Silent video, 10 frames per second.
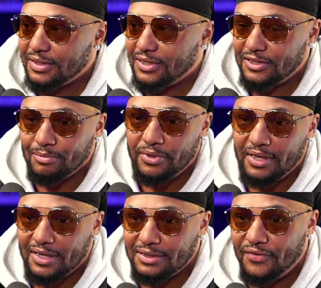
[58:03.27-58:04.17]
just to
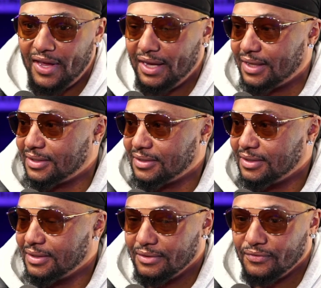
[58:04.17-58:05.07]
bring us to Vegas
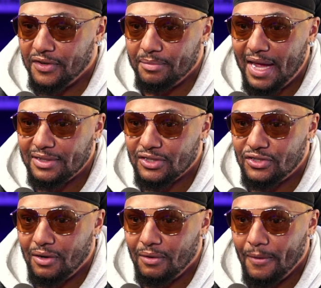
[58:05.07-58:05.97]
for the magic
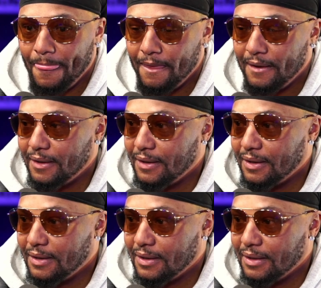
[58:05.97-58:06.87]
show. Yeah.
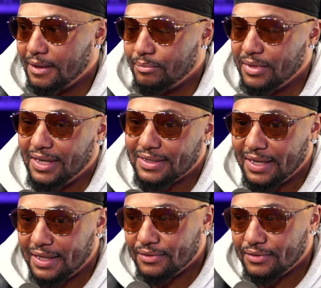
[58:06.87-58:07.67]
Because his